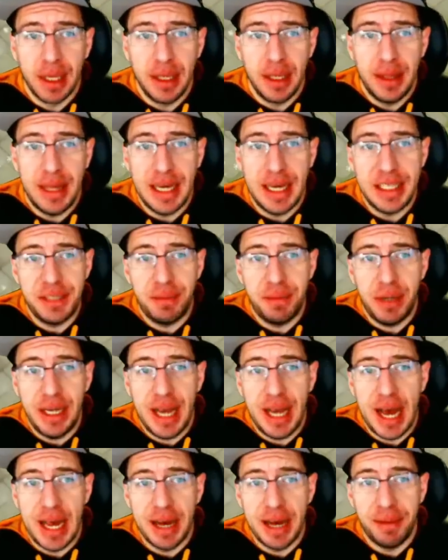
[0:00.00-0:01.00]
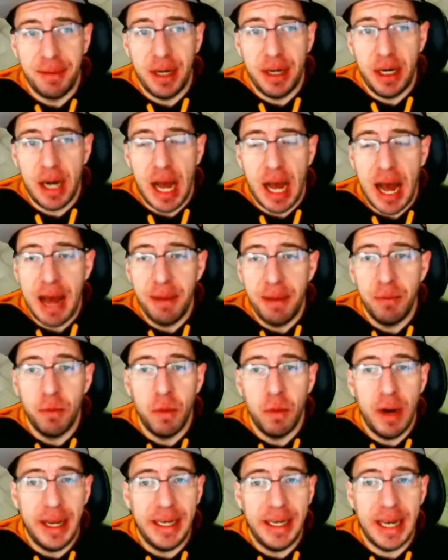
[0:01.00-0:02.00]
That's pretty high up there. I'm
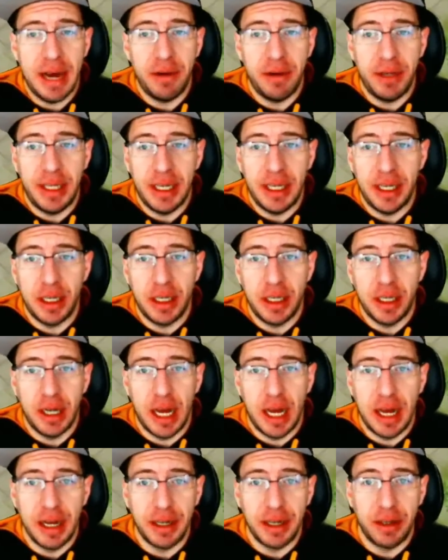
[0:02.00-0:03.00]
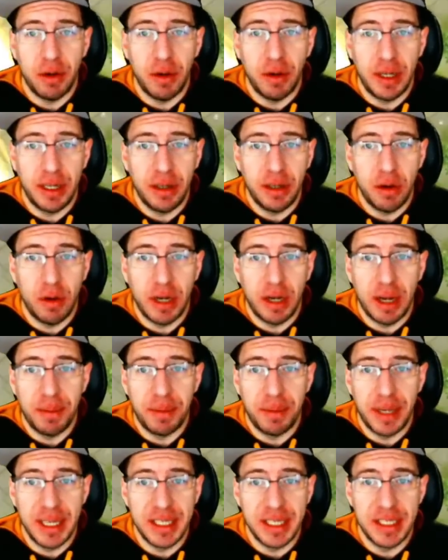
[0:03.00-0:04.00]
way down here going up
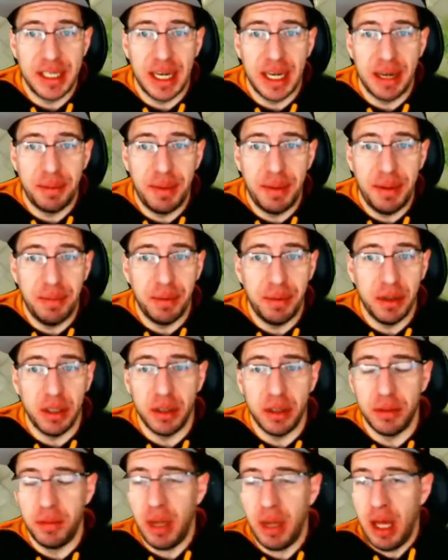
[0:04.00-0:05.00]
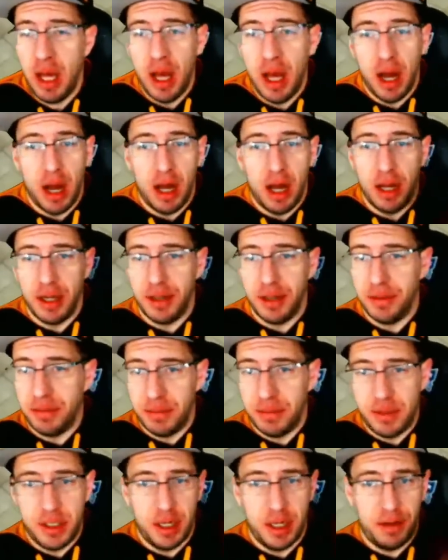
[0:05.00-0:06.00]
against people on
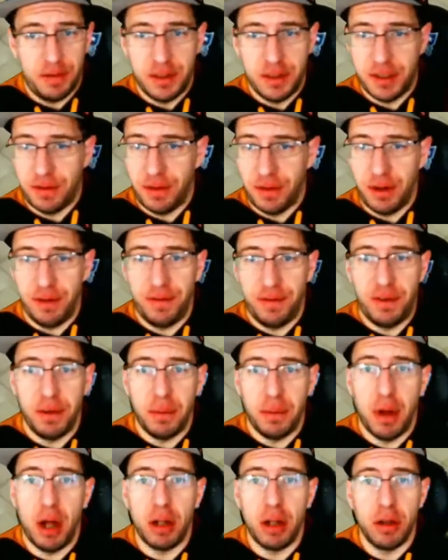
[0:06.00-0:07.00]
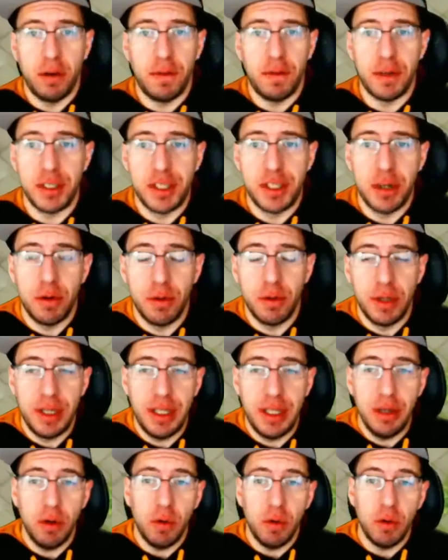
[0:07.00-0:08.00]
servers from all over. So
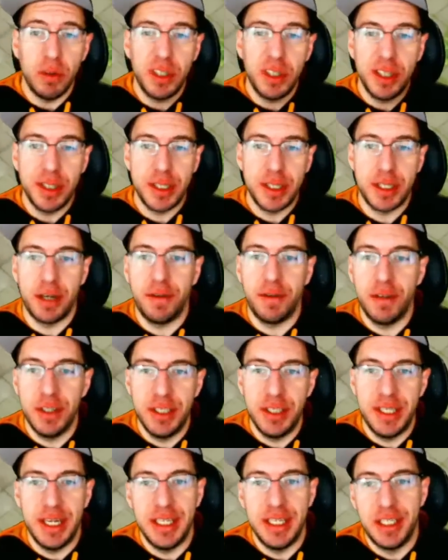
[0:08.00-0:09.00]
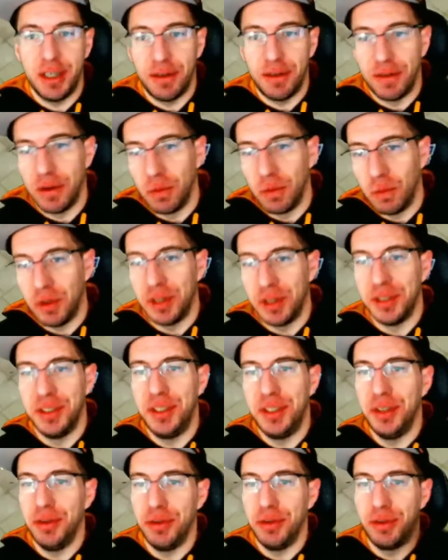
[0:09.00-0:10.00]
the older the servers, say server 1,
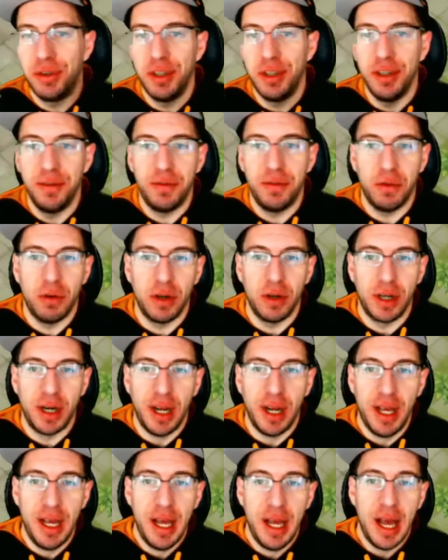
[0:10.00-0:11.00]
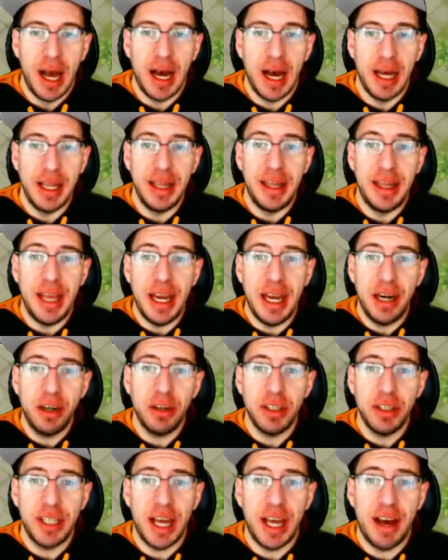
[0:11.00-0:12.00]
2, 3, 4, they are
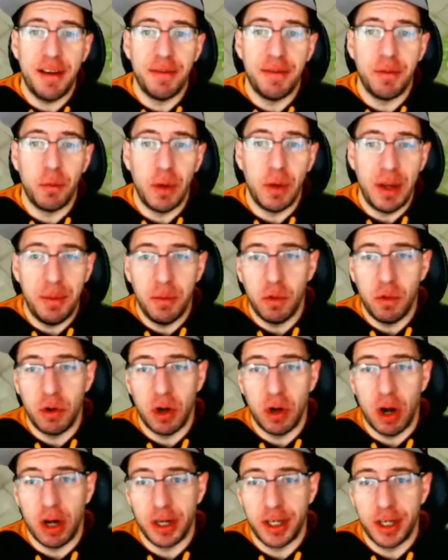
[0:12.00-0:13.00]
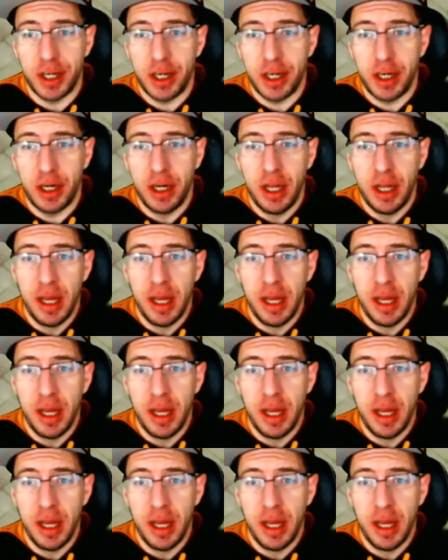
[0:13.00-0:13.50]
going to have way more honor,